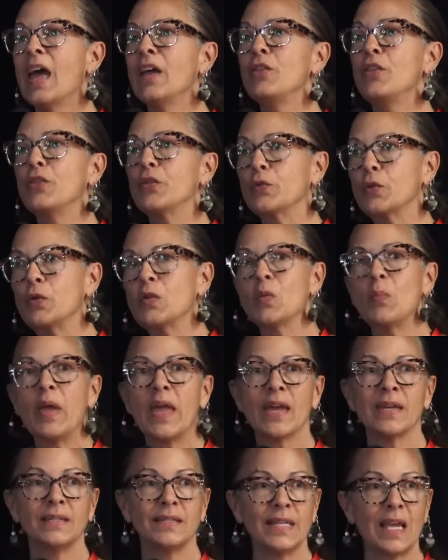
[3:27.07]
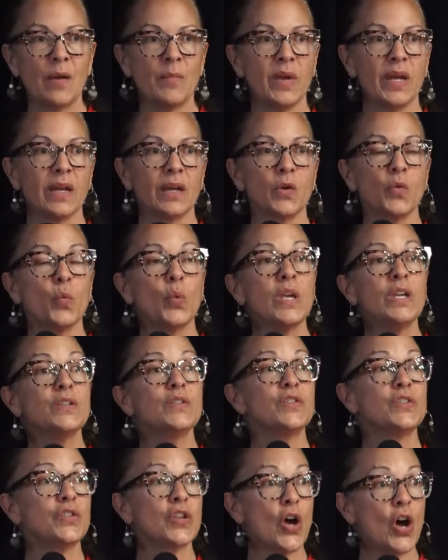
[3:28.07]
And through the pandemic, we
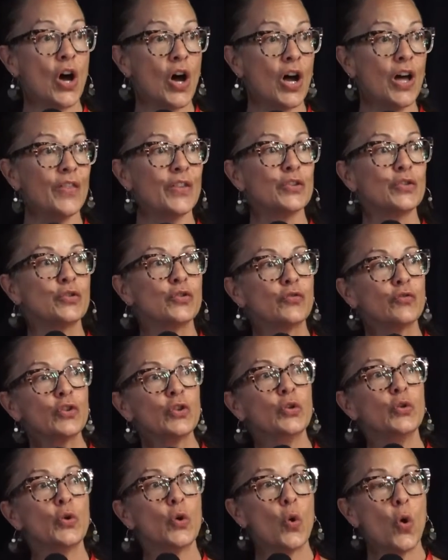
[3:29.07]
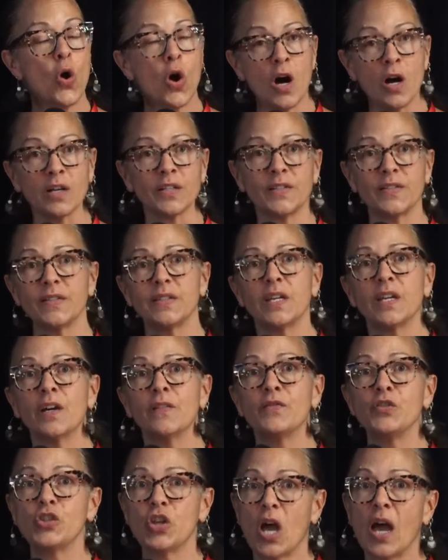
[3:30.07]
saw the true cost
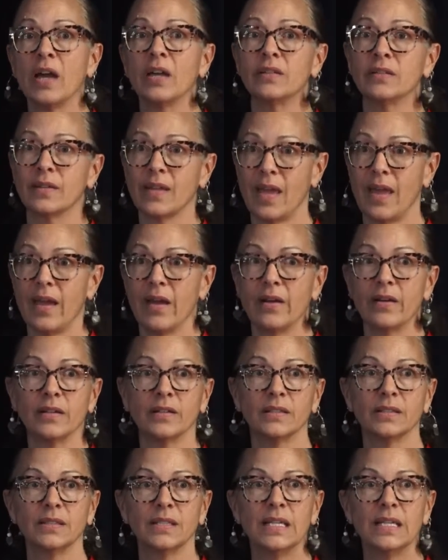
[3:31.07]
of childcare